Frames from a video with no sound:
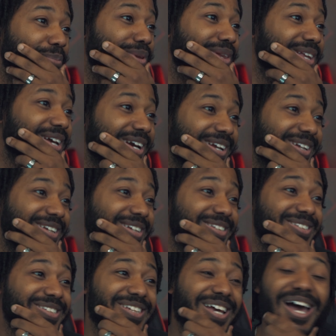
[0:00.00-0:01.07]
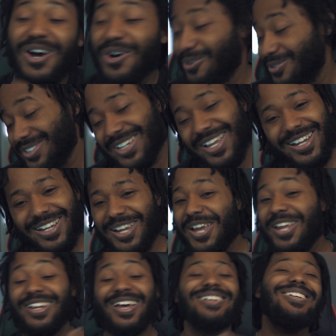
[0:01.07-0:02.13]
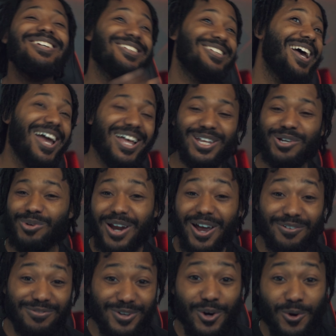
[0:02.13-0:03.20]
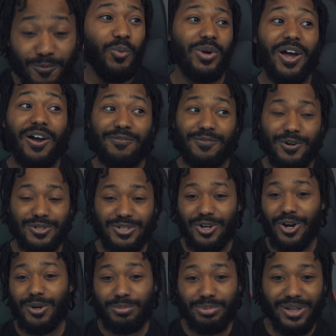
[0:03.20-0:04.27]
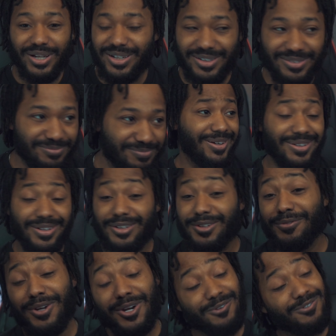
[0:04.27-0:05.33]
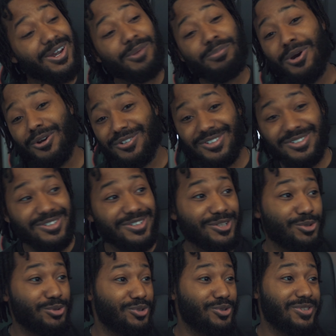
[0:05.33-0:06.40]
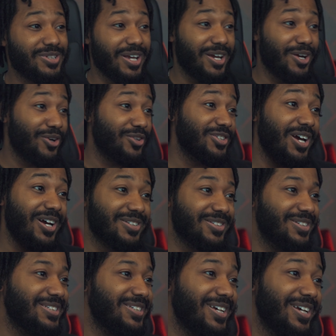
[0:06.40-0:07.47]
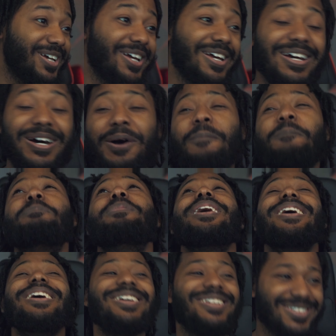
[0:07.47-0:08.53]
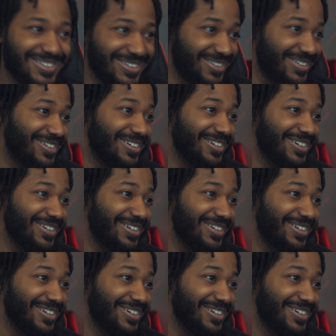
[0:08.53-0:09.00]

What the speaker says: playing these sounds." Like, that's exactly what I felt when I first started playing. Another verified purchase, a user, Eric Johnson, said, "Amazing.